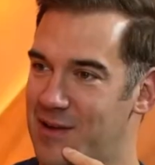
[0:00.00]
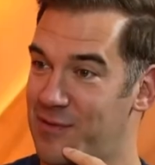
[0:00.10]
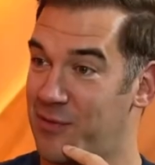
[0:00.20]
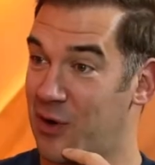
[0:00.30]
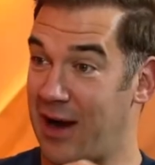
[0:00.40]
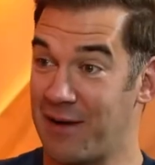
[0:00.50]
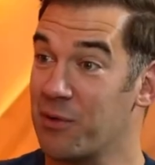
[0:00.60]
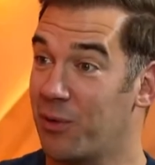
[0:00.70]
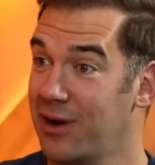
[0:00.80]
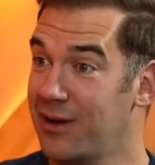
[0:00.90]
Creatine for
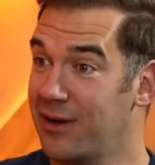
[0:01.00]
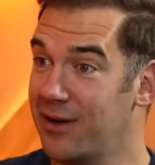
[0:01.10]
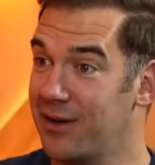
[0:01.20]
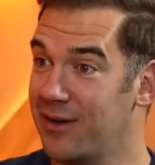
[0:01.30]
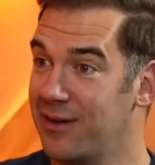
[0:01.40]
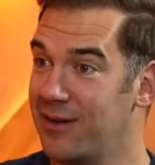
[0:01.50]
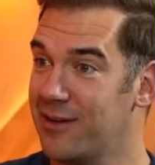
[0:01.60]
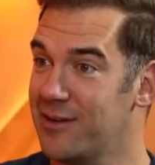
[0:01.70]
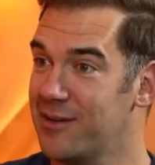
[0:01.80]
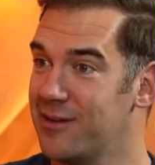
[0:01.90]
everyone. Yeah, no
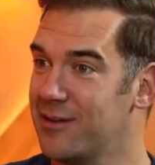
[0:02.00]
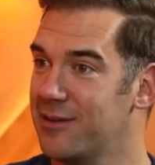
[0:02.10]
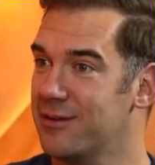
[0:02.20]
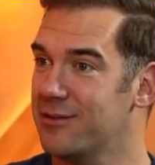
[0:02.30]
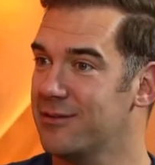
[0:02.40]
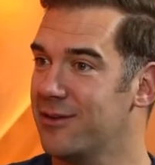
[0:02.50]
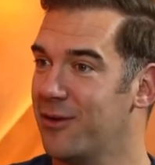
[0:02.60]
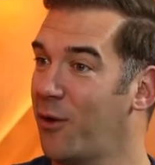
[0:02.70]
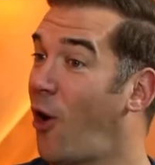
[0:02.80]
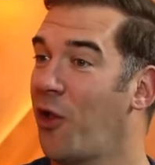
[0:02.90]
question.
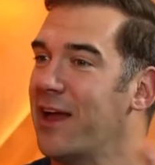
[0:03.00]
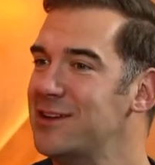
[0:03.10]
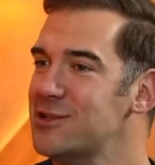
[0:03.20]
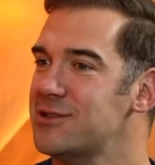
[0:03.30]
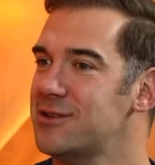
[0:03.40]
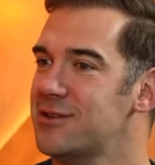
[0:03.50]
All ages.